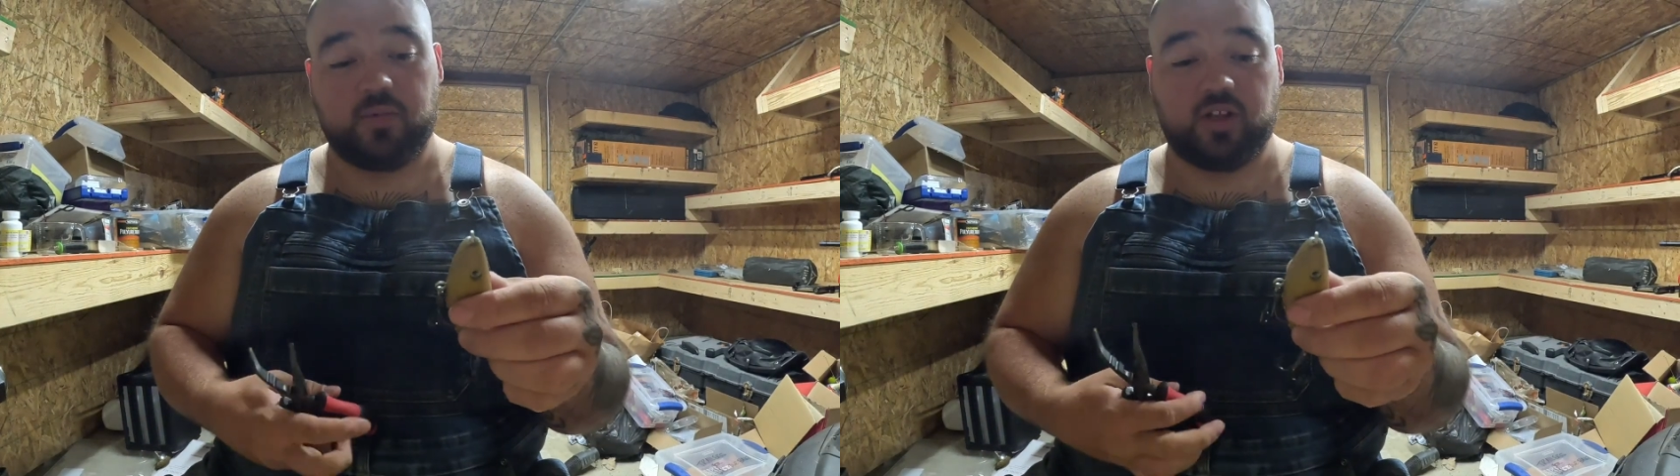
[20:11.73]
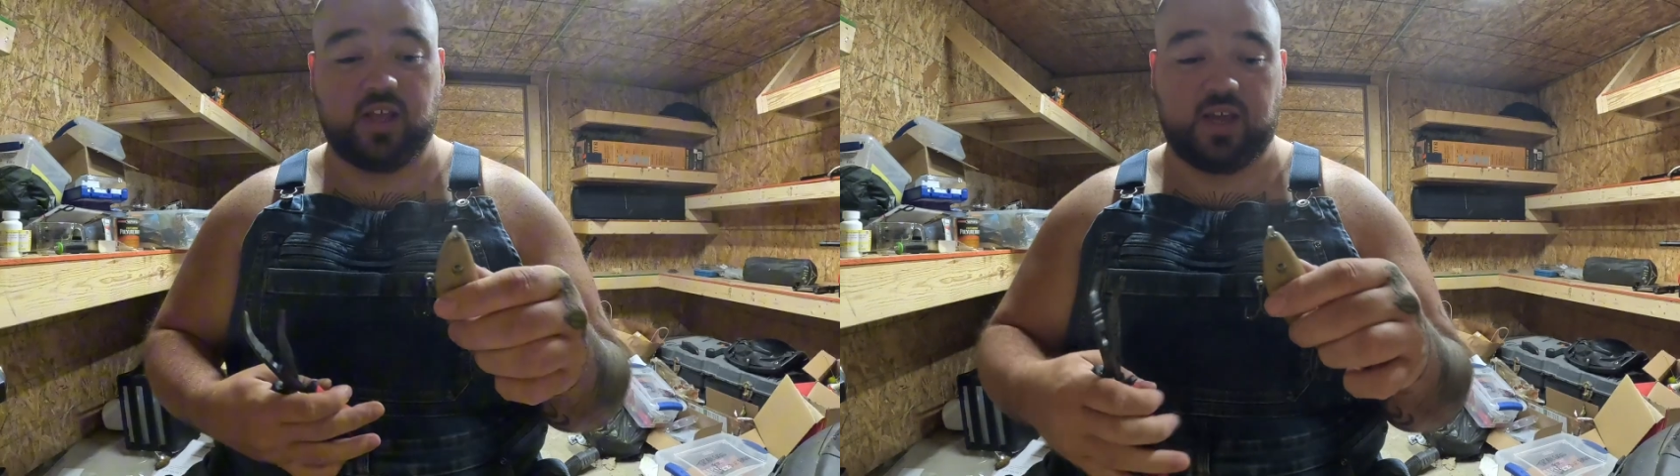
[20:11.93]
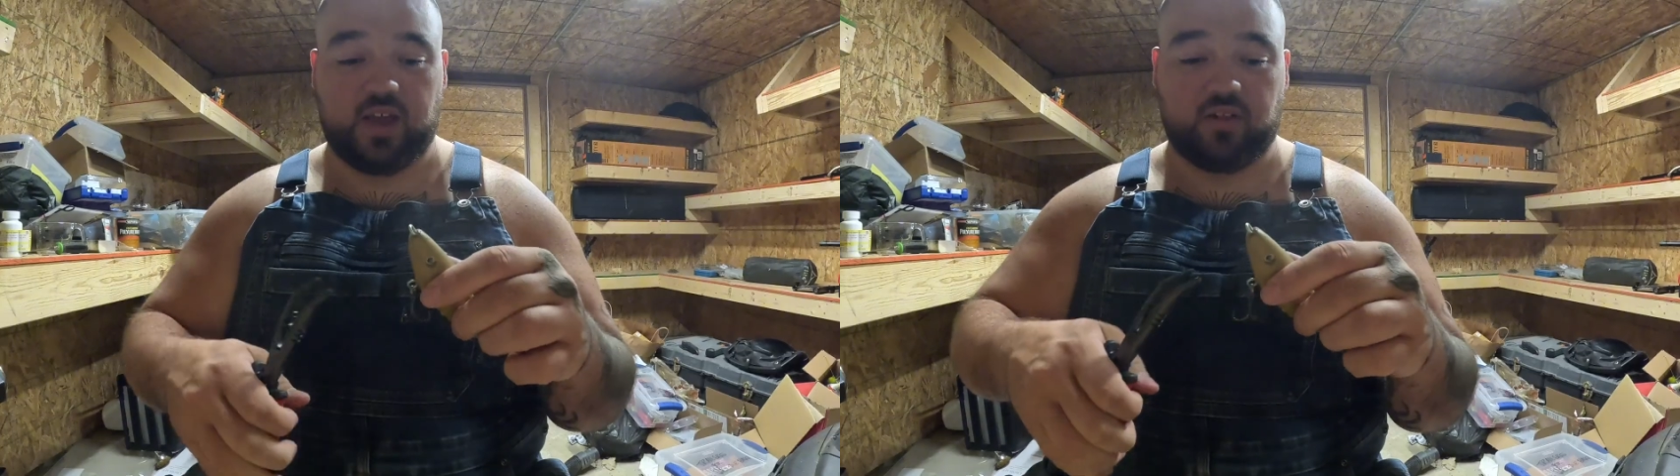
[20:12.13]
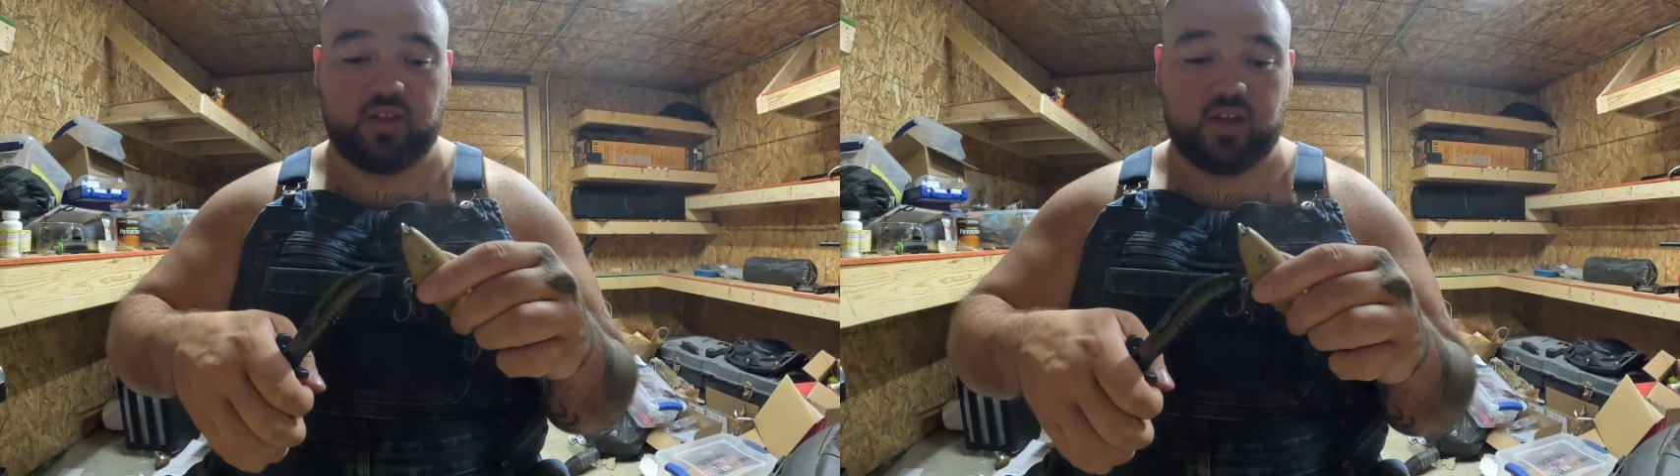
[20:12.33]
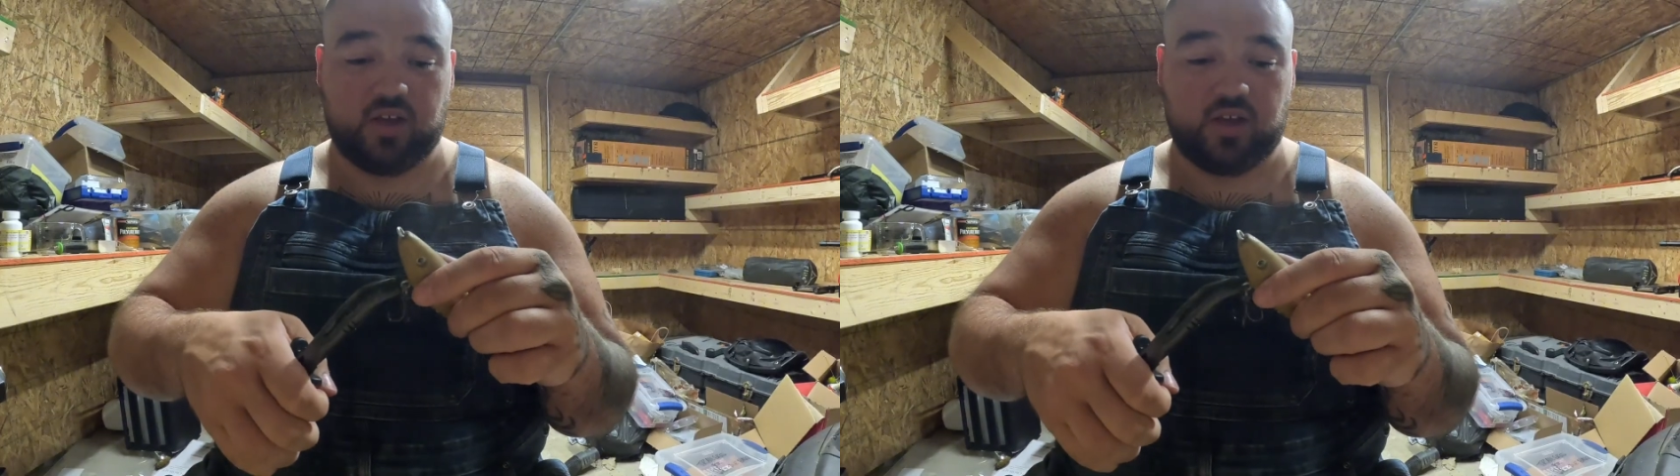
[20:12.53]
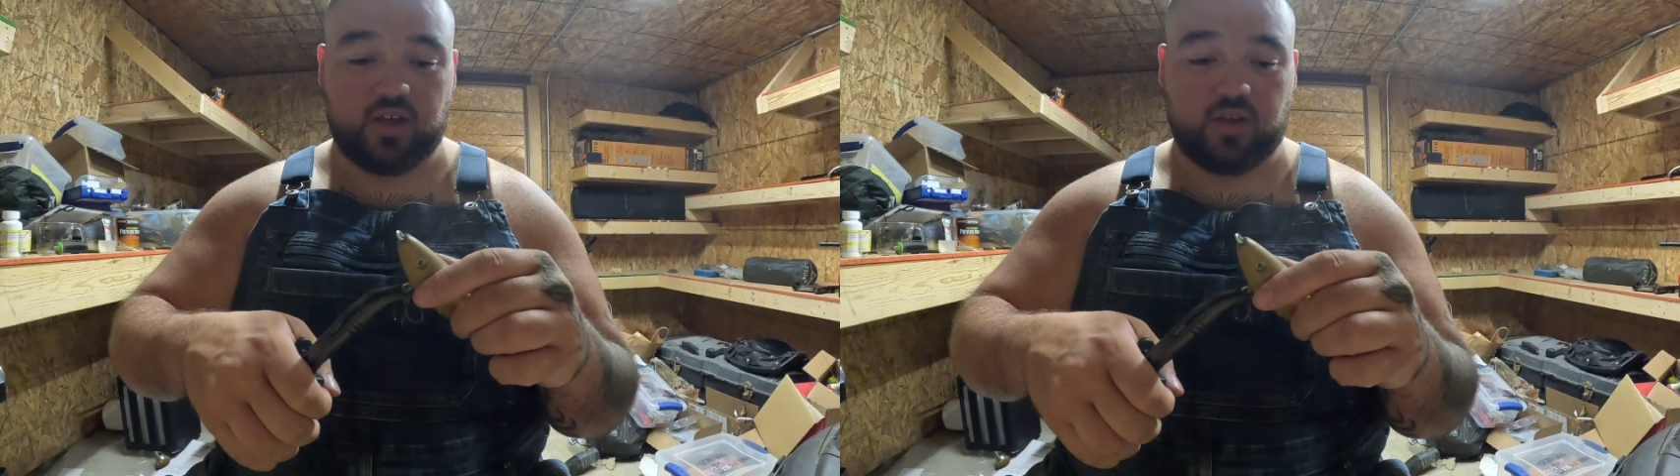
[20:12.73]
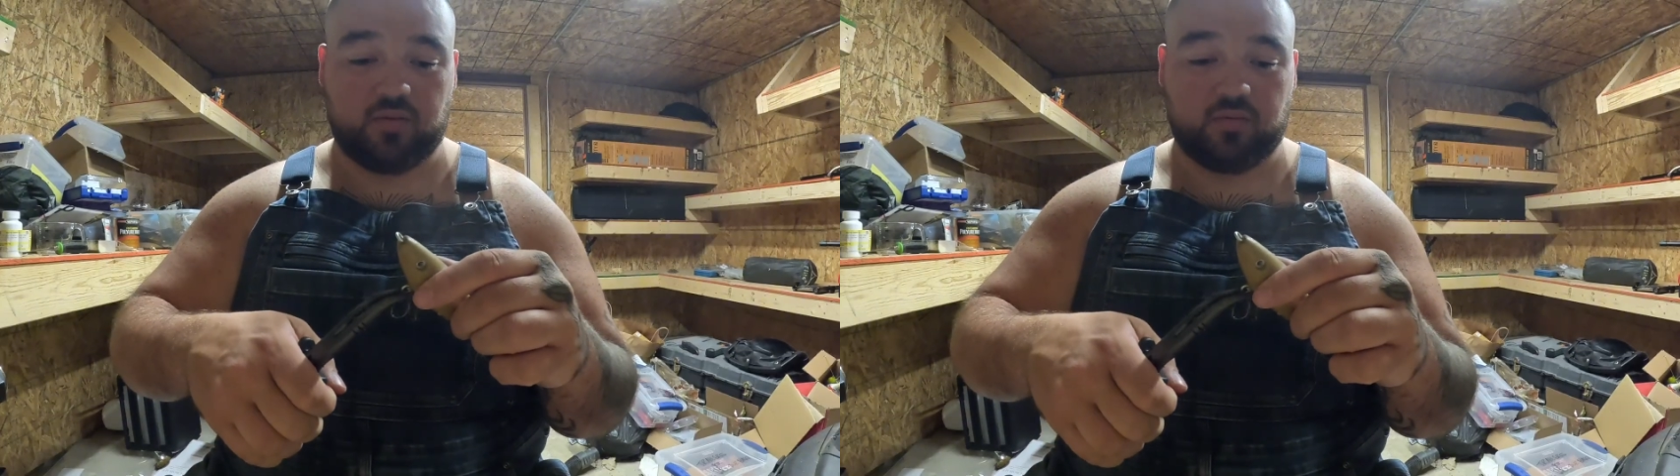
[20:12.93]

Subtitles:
going to take out the